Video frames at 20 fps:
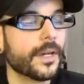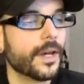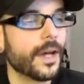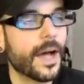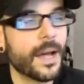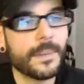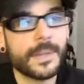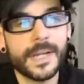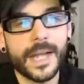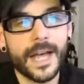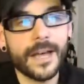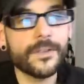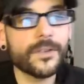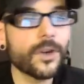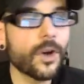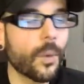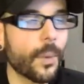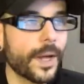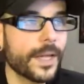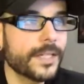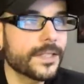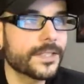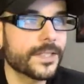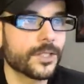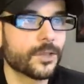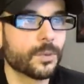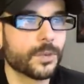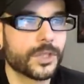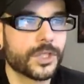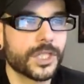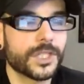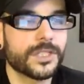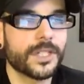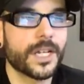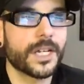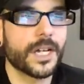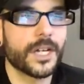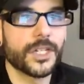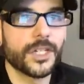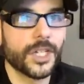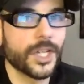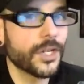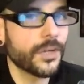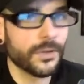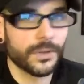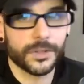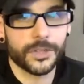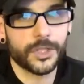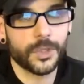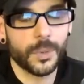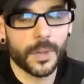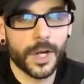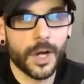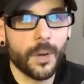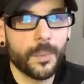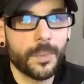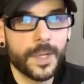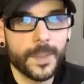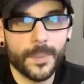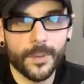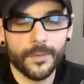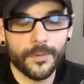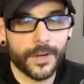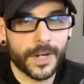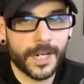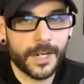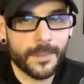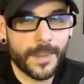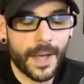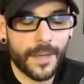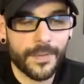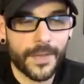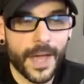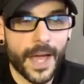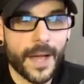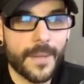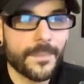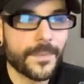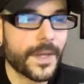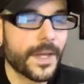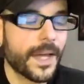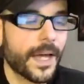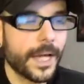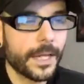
I mean, Ever Oasis was just like a year or two ago. People forget about that.